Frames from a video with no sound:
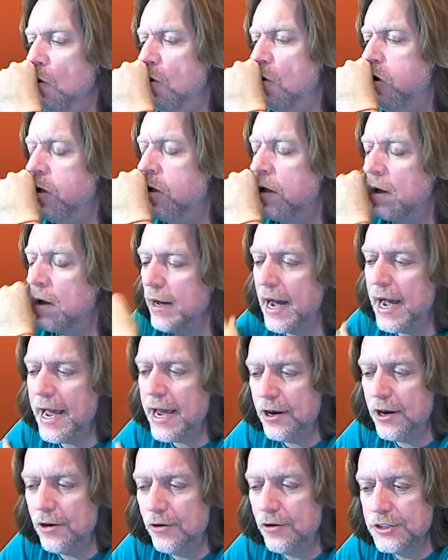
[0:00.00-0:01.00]
I
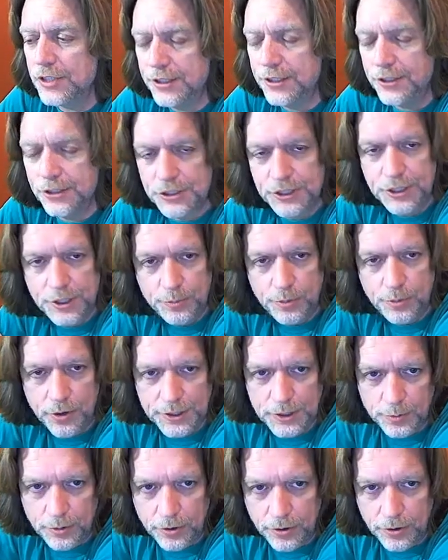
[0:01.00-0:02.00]
had always understood
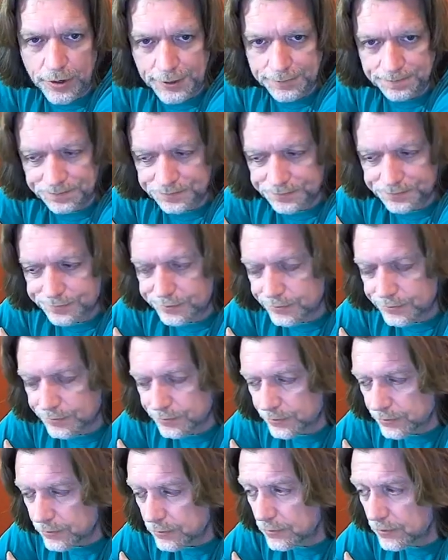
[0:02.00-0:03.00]
point to point
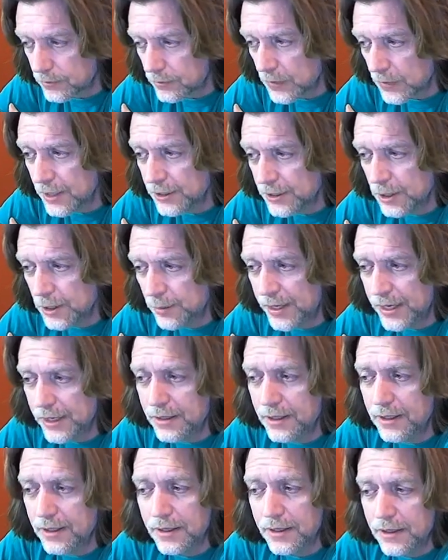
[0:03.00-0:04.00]
to
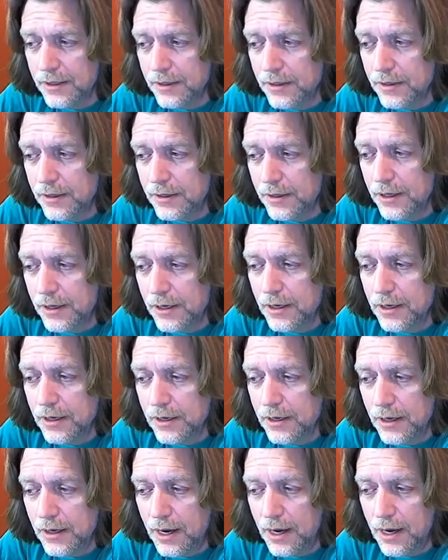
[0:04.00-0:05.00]
mean
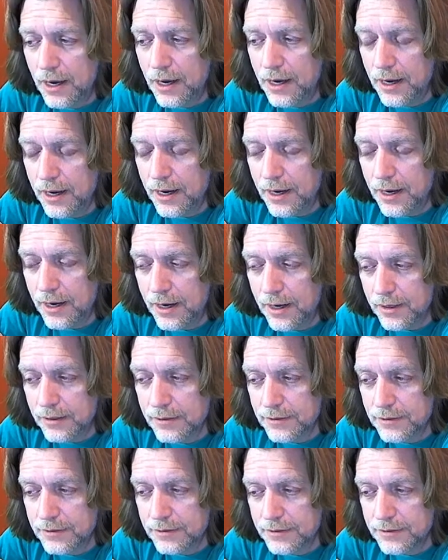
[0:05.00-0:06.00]
uh,
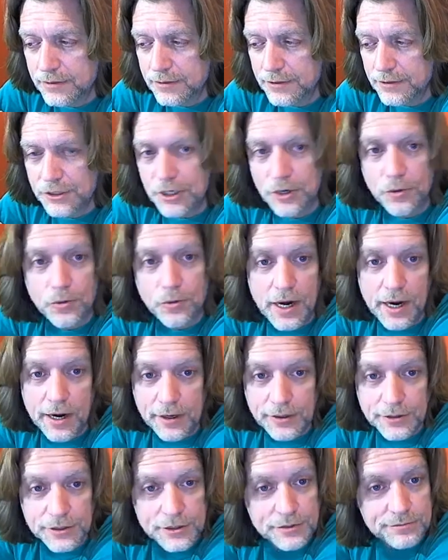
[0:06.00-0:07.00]
there's no
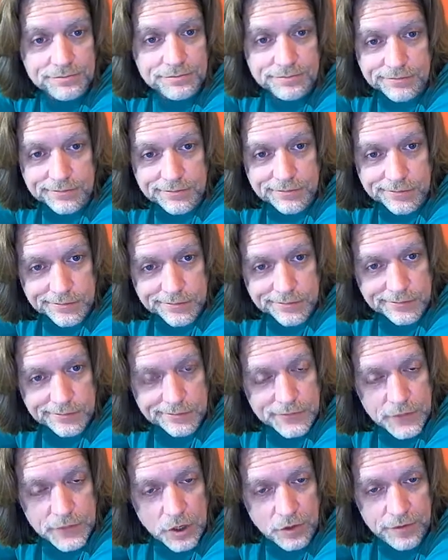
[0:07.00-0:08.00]
wires
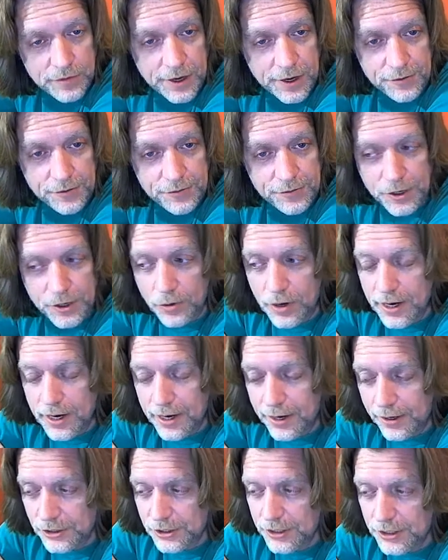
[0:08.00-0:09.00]
or very few
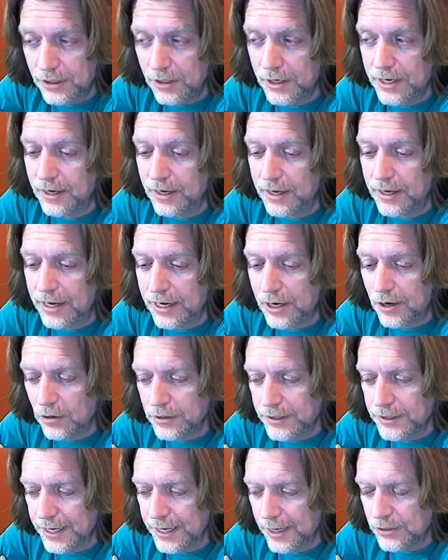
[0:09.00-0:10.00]
wires. And you look at like
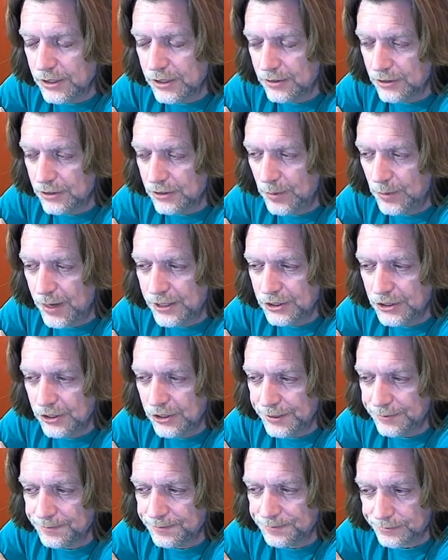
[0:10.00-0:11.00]
old Gibsons, especially